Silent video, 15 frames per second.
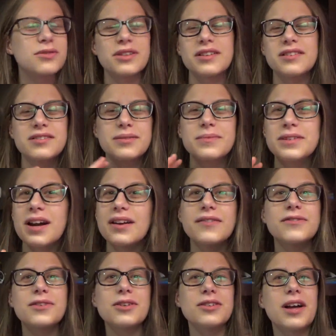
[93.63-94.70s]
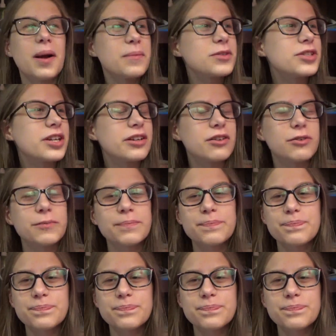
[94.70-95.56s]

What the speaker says: or like some kind of collab channel.